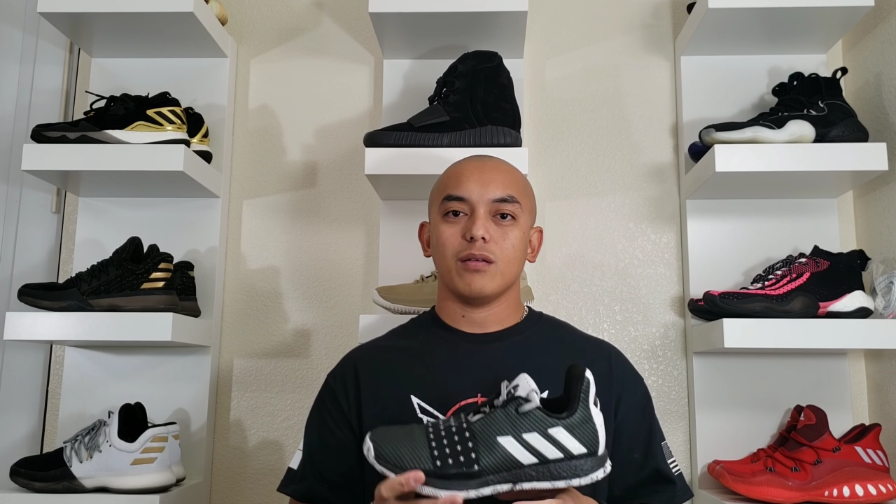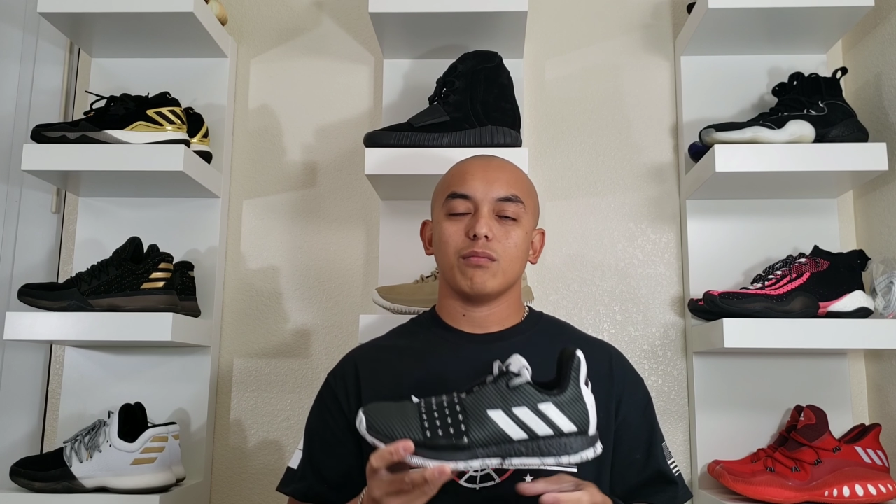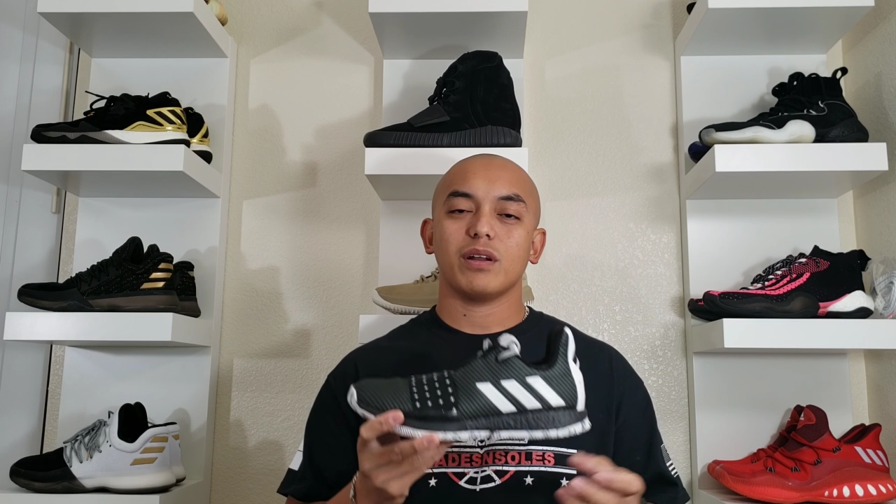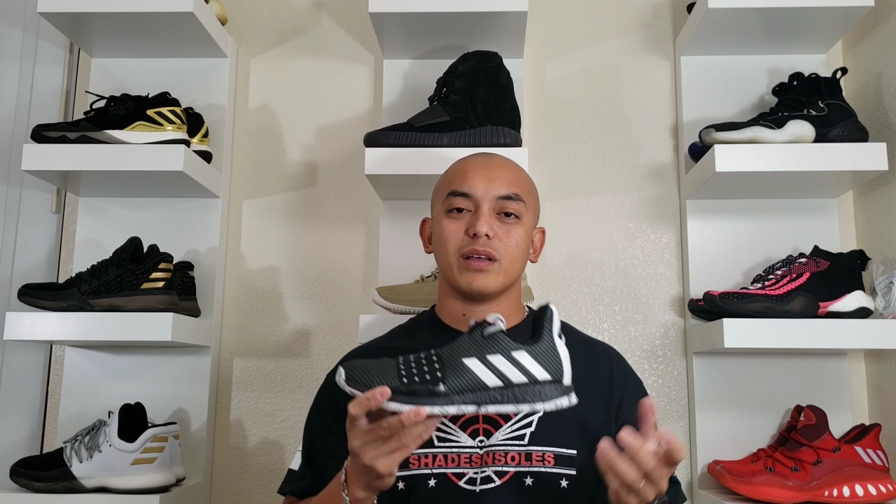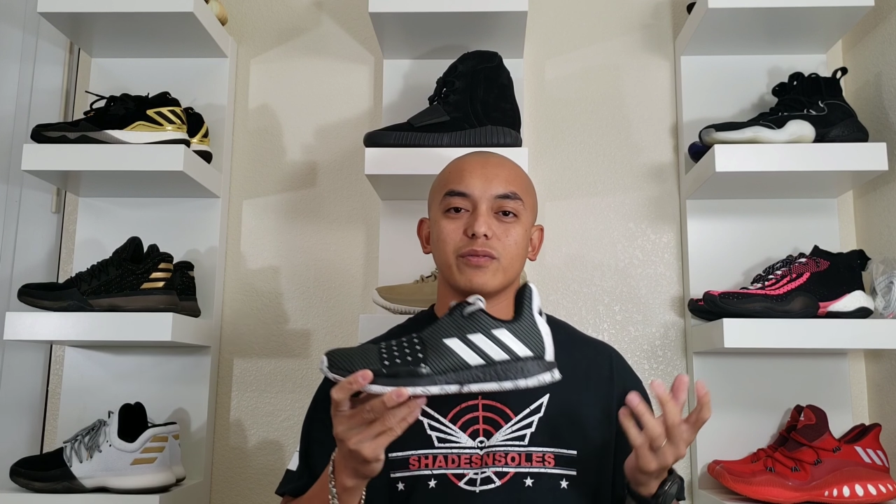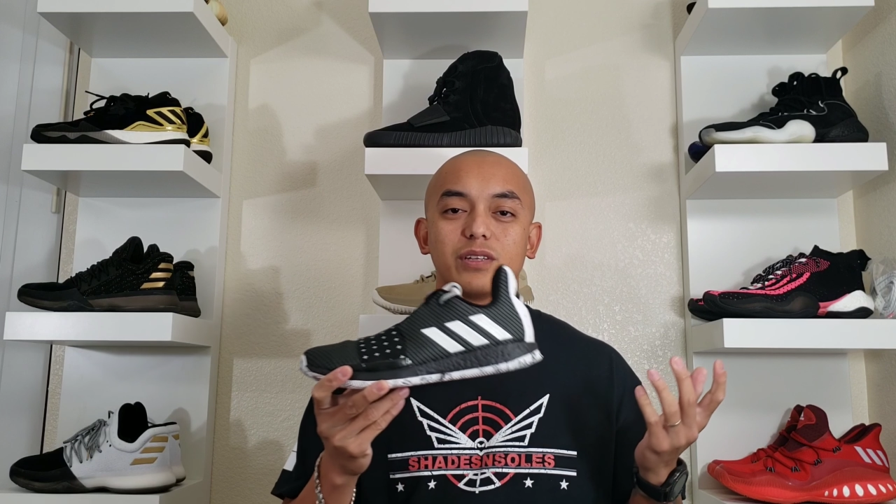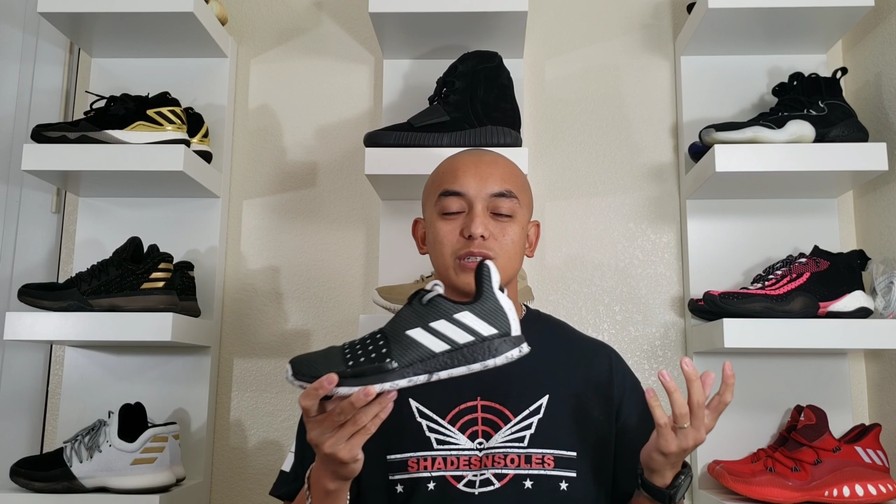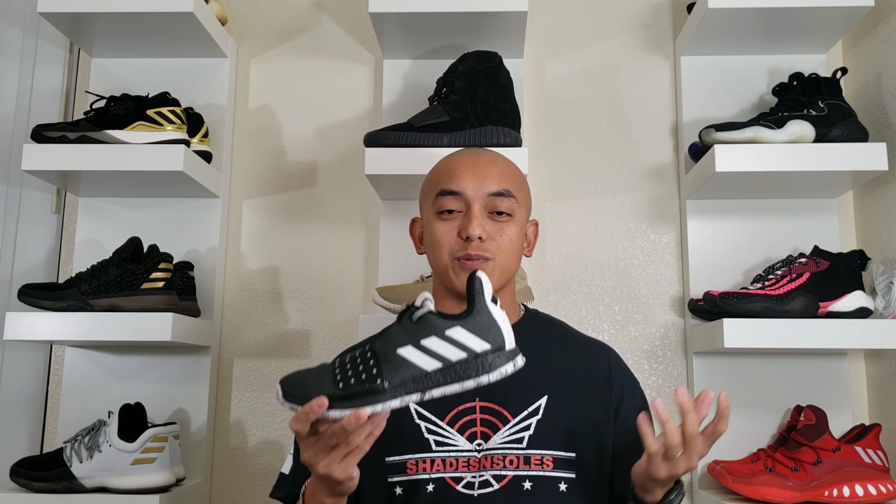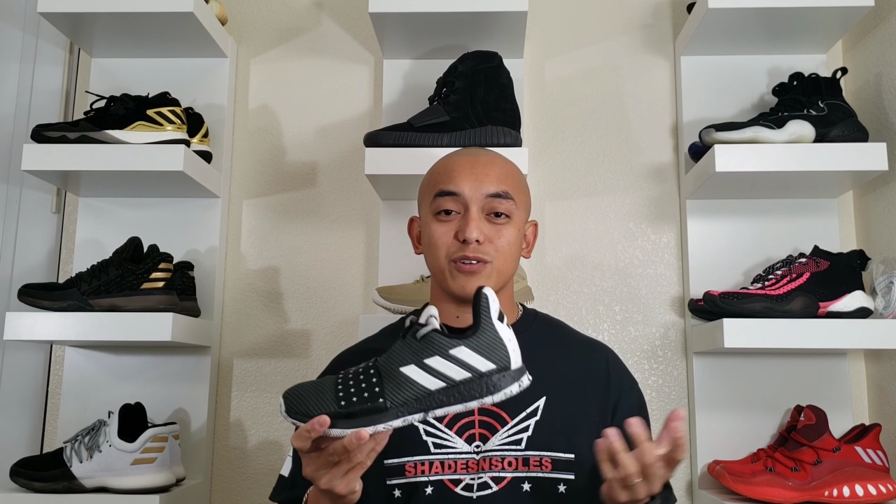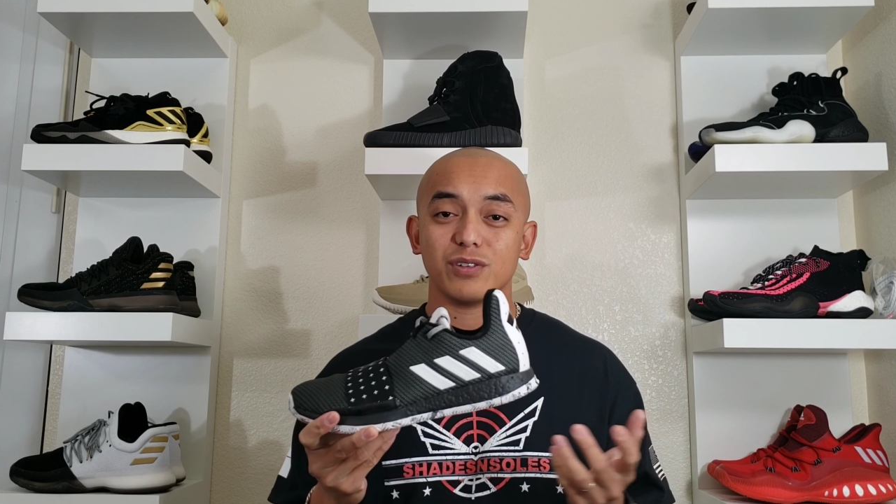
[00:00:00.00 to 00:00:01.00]
but I've
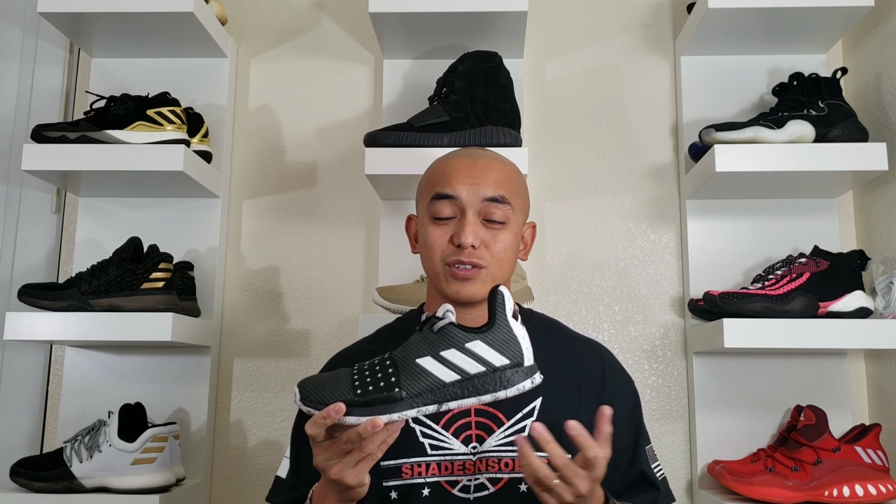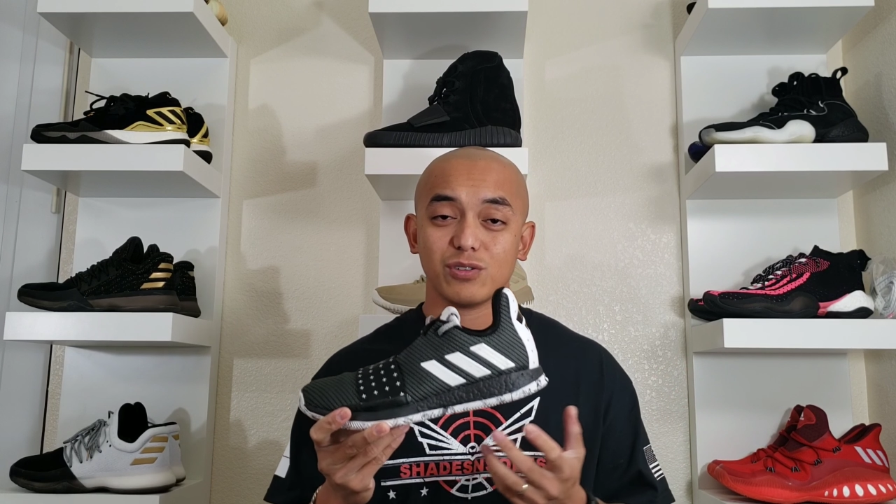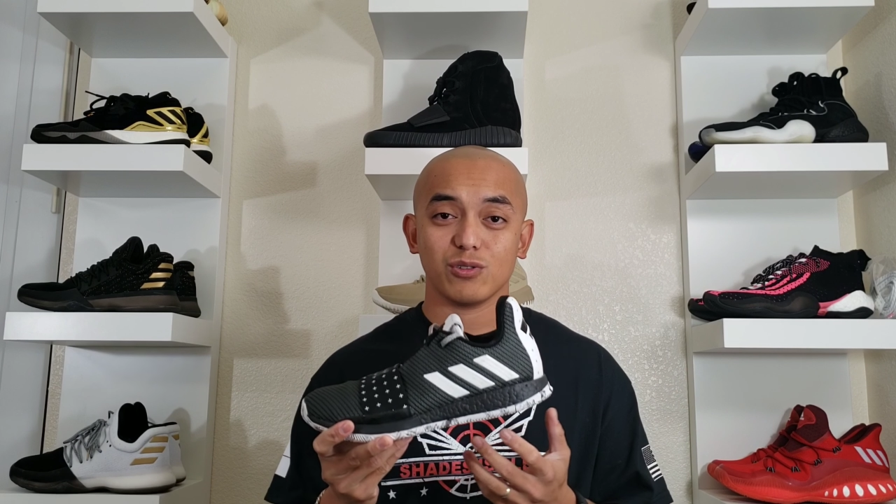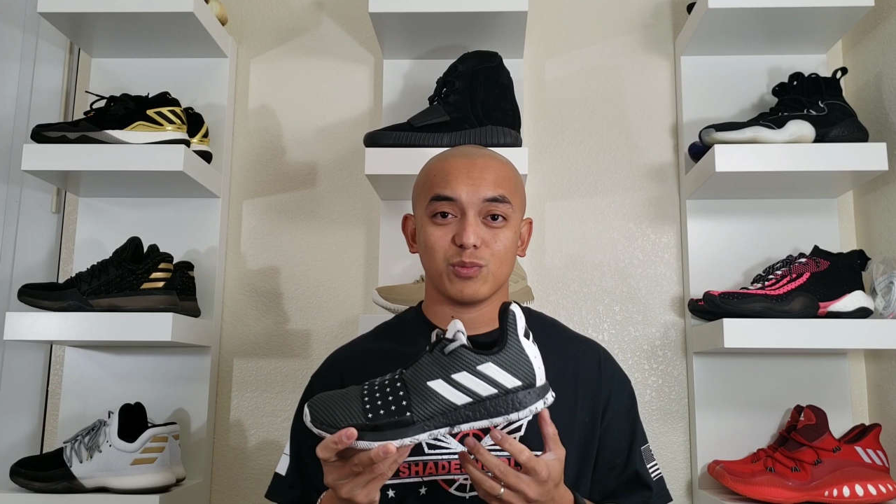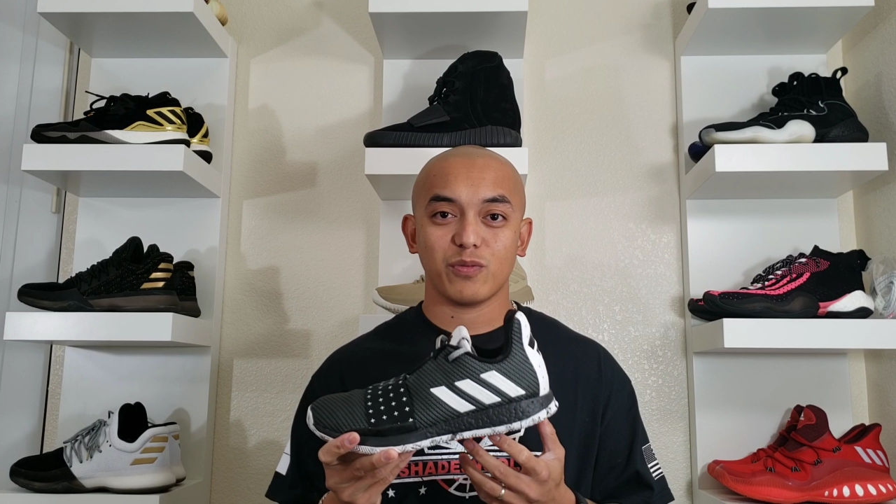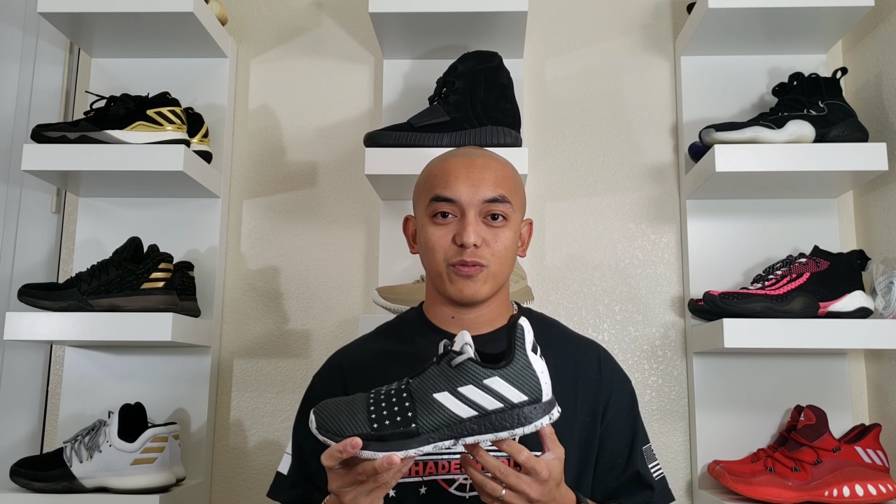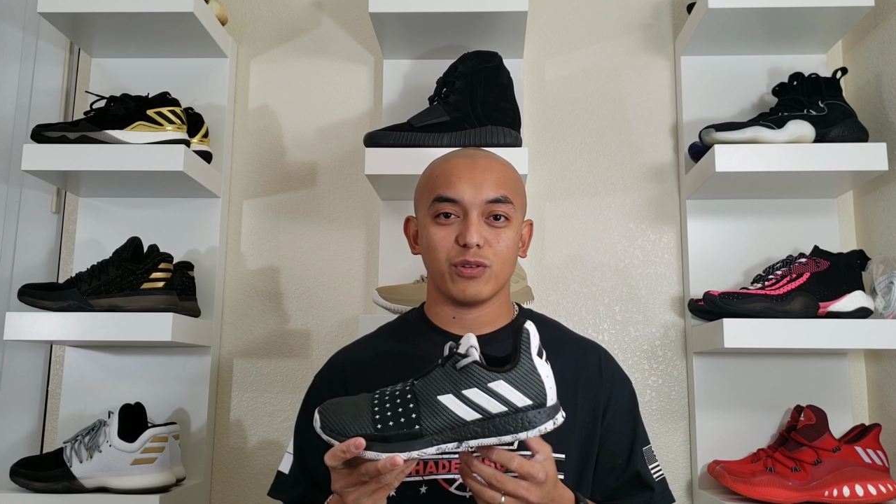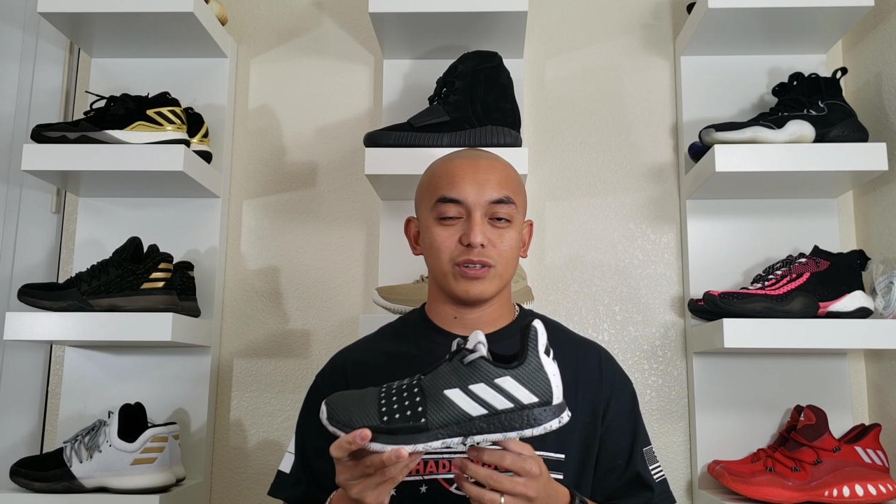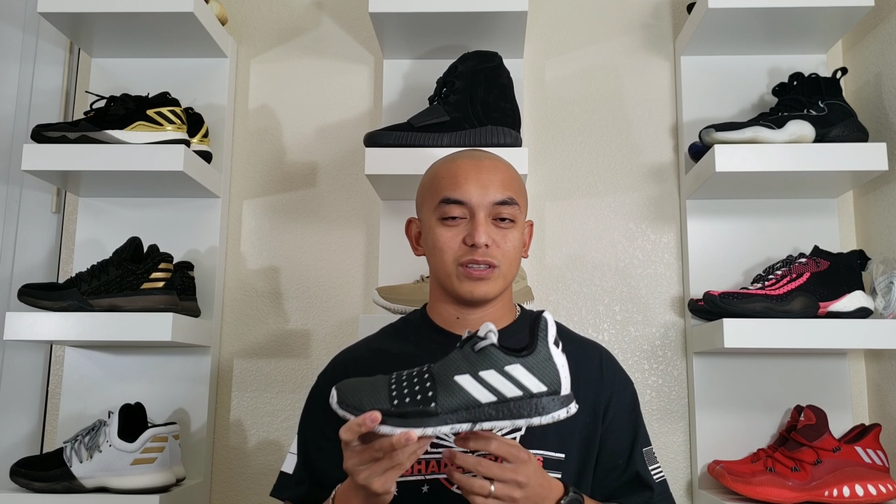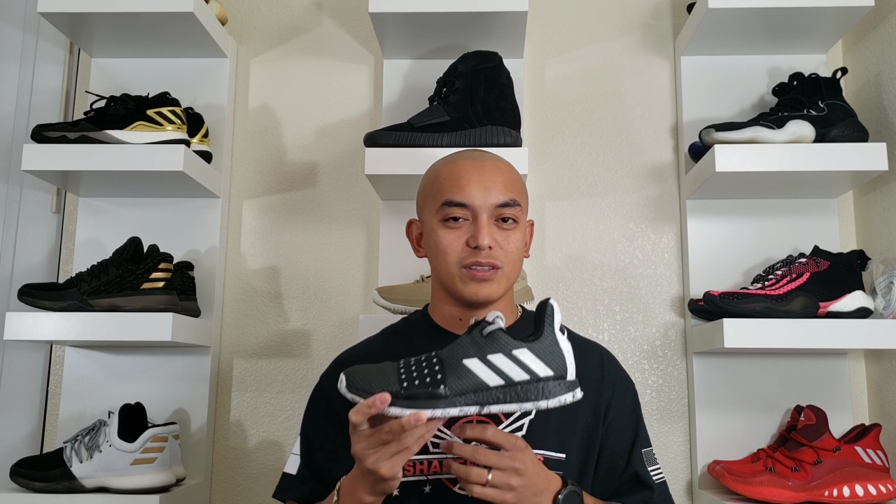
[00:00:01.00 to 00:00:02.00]
experienced shoes before
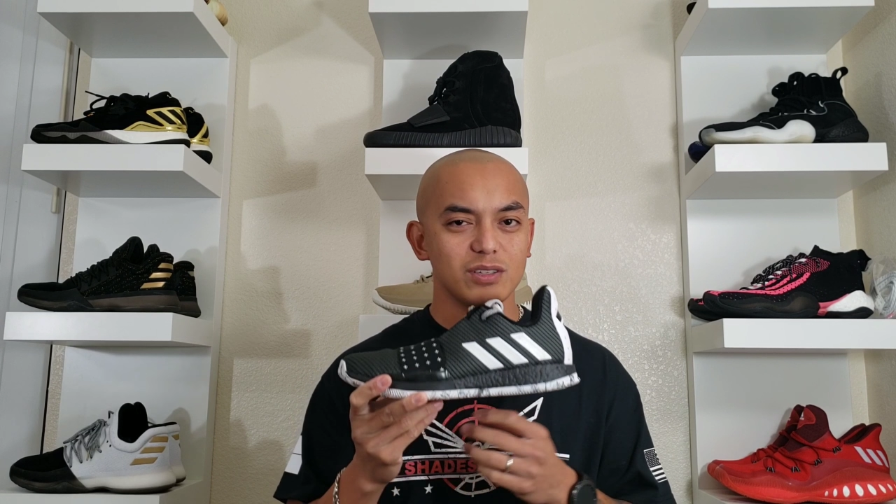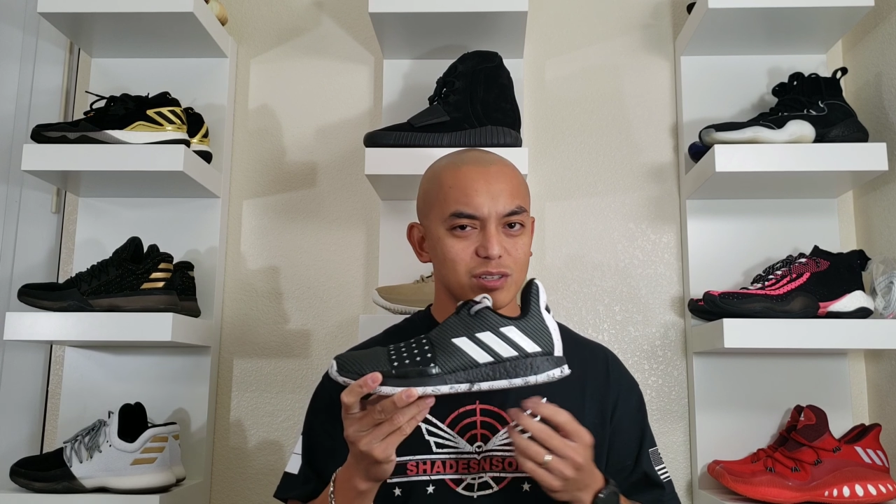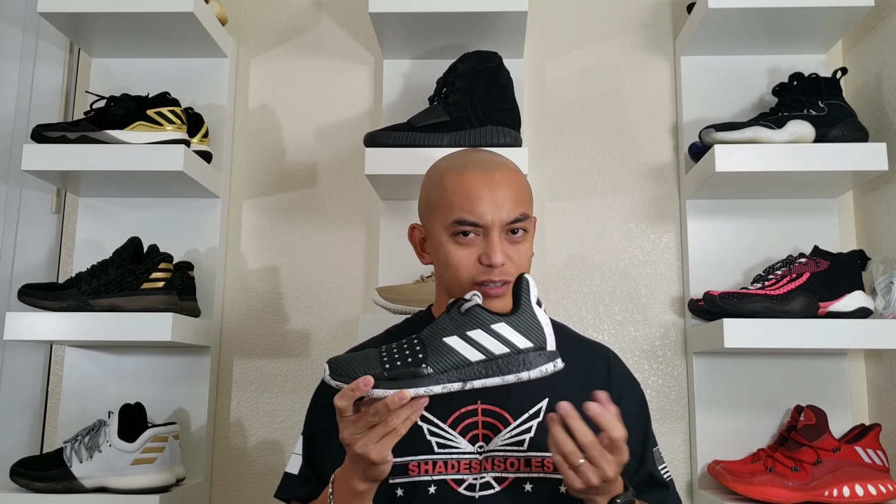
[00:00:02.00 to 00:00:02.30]
that doesn't